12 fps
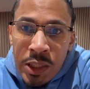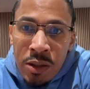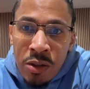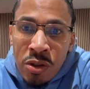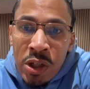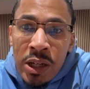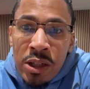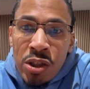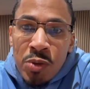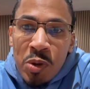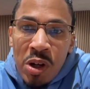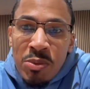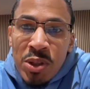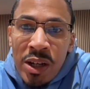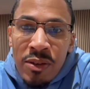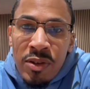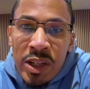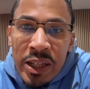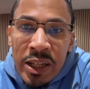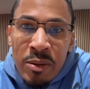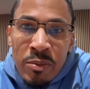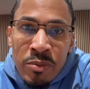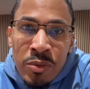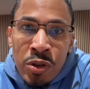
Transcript: So then it just becomes a leveling game.